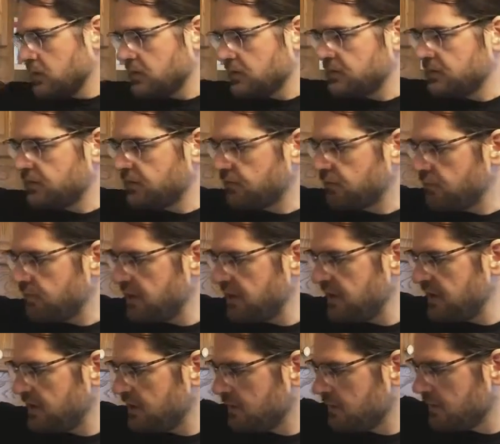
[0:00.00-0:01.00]
It's
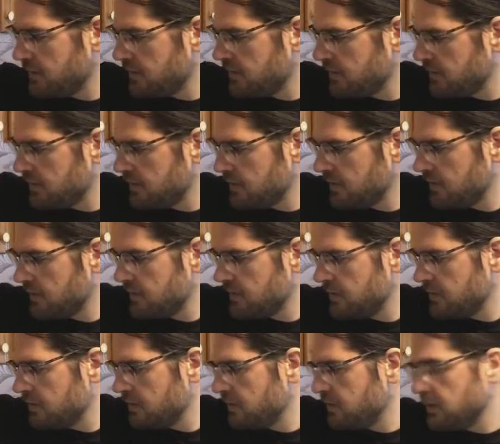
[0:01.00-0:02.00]
free.
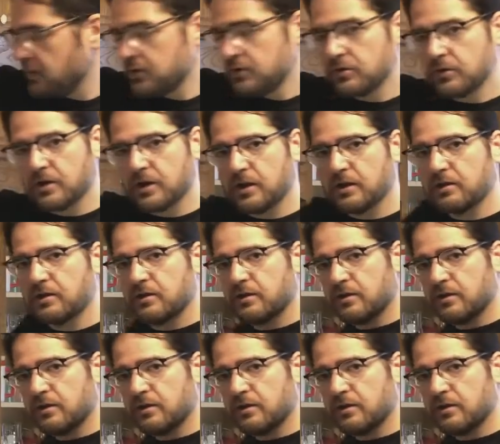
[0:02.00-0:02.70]
You can